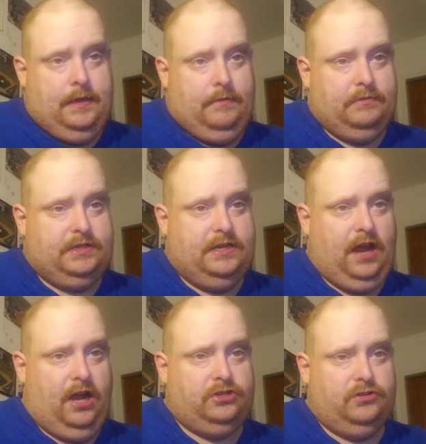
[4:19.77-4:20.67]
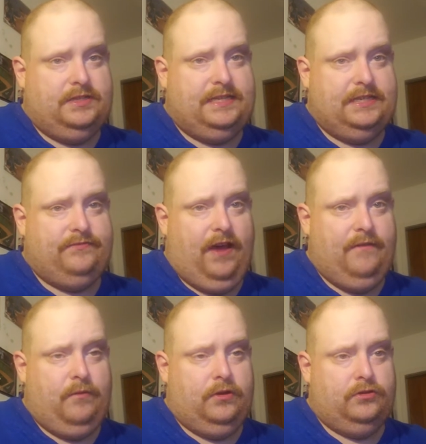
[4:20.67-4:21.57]
was the Dodgers
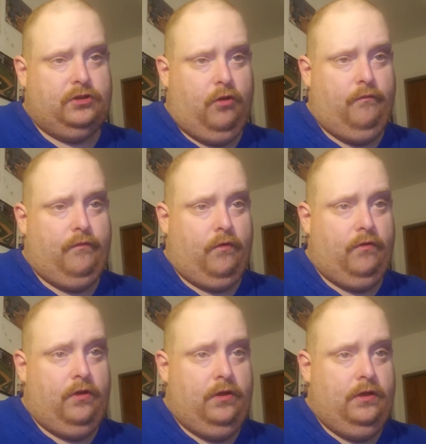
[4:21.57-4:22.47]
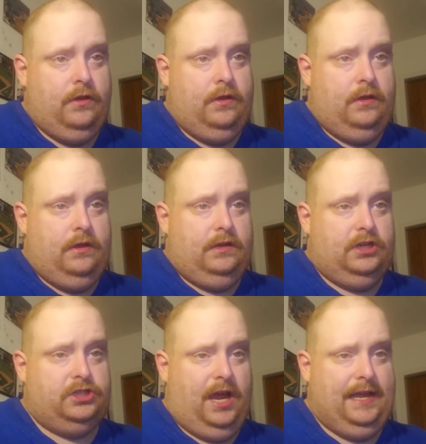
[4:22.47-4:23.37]
6-5 winners over the
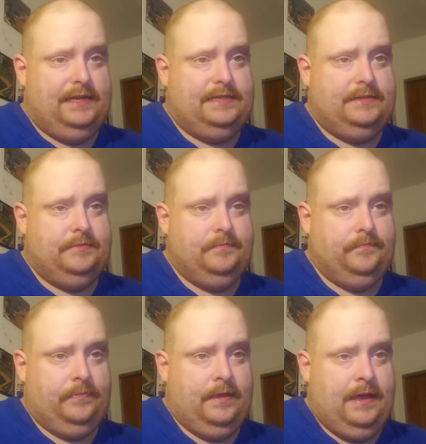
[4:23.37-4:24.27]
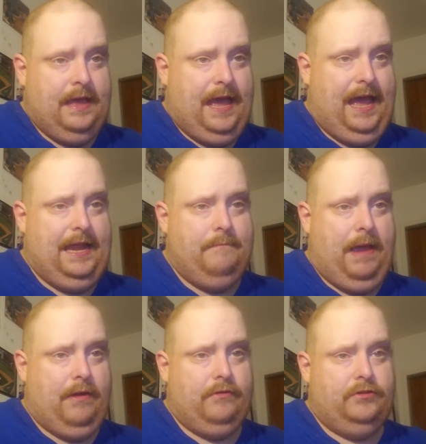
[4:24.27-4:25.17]
Giants. And the
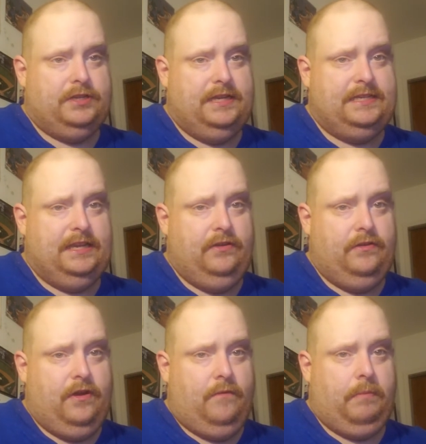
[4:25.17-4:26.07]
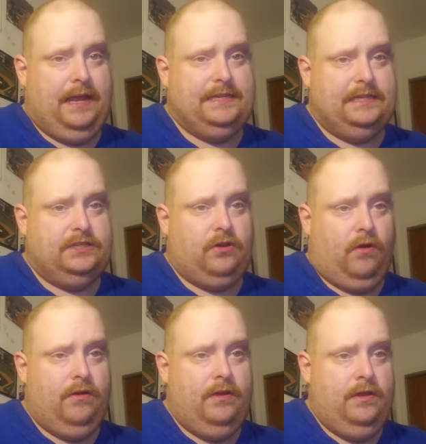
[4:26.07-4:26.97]
Mariners continued their blazing
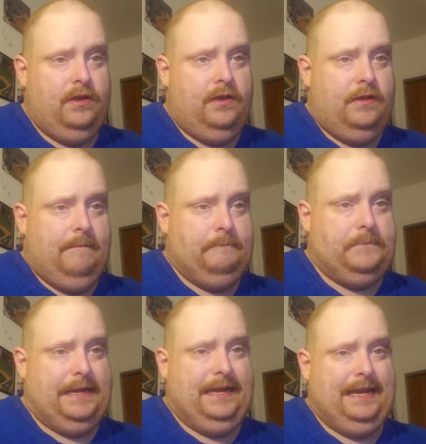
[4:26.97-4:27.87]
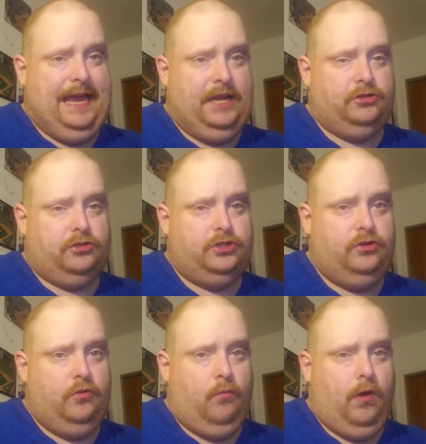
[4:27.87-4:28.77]
start, beating the Angels
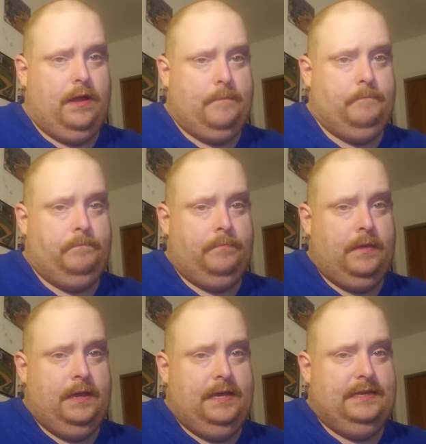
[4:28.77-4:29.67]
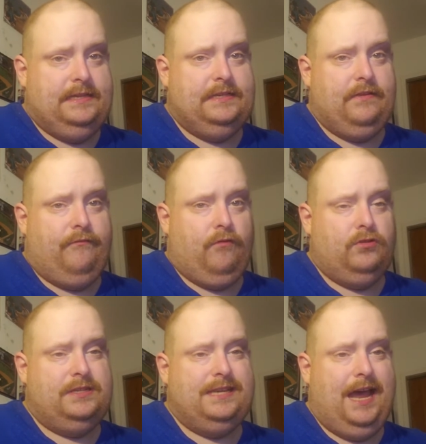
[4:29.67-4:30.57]
2-1. This is the
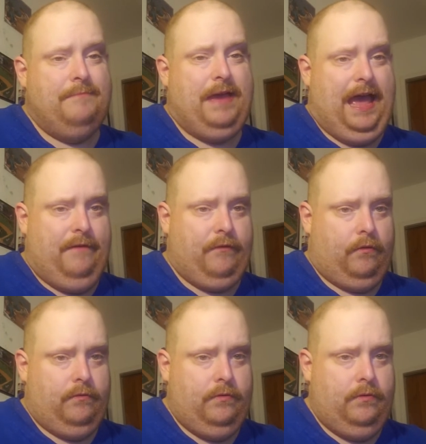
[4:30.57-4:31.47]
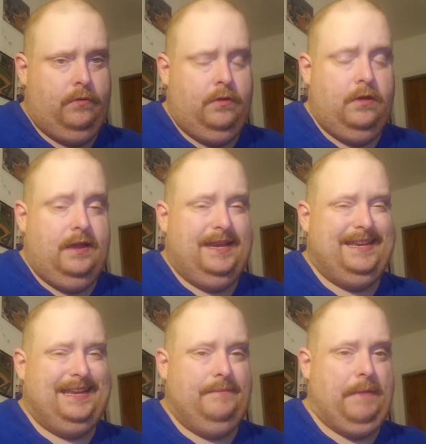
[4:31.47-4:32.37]
first time ever
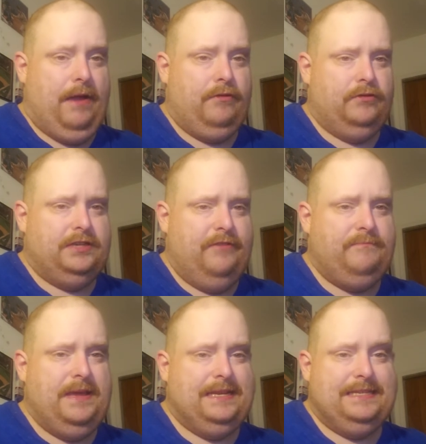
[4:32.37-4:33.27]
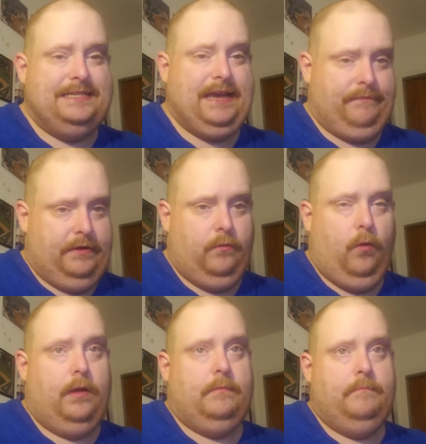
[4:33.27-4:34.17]
the Mariners have been 7-1.